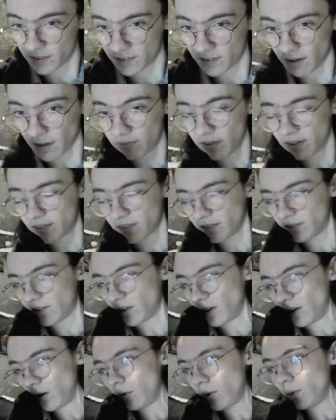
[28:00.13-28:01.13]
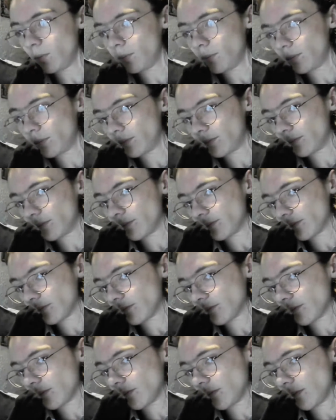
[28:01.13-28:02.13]
I've listened to.
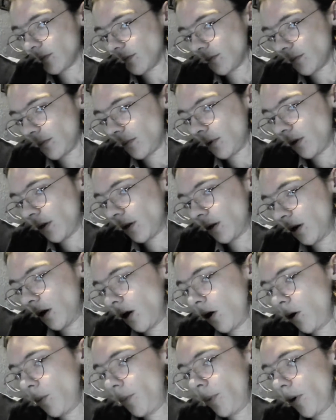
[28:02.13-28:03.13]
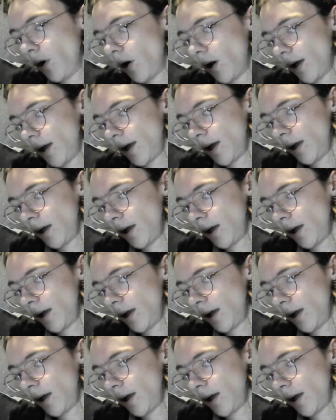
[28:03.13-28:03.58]
And oh boy.